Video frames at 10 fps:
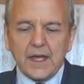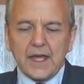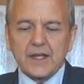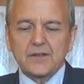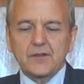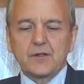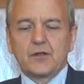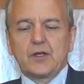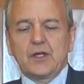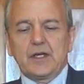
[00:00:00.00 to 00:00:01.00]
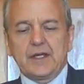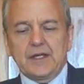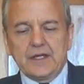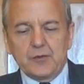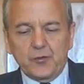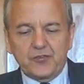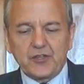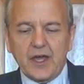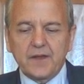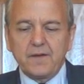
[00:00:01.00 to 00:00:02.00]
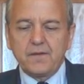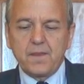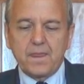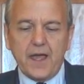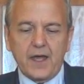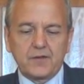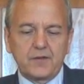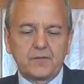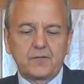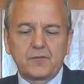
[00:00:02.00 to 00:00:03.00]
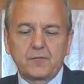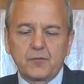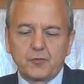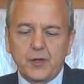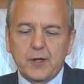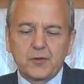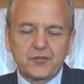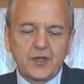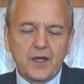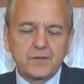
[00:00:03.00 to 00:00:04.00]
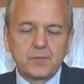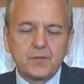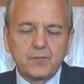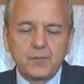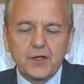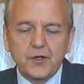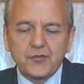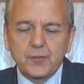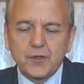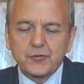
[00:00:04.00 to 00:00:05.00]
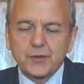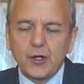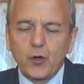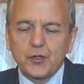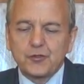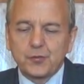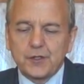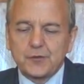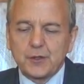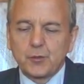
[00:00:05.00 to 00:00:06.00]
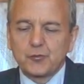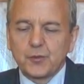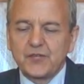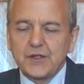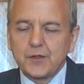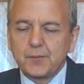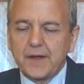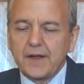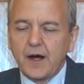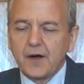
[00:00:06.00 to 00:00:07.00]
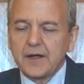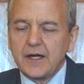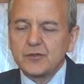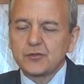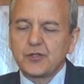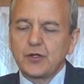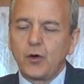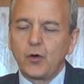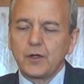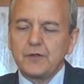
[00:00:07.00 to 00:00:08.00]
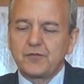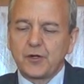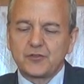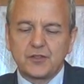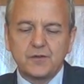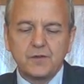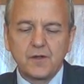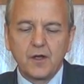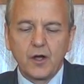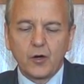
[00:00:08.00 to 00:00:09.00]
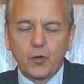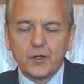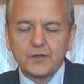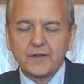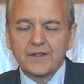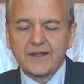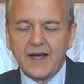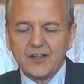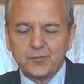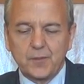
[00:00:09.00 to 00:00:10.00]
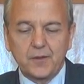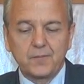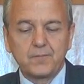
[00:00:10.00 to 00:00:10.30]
And it was said that Gregory said, Here's the mystery the Holy Trinity was revealed by the archangel to the Holy Virgin according to the gospel.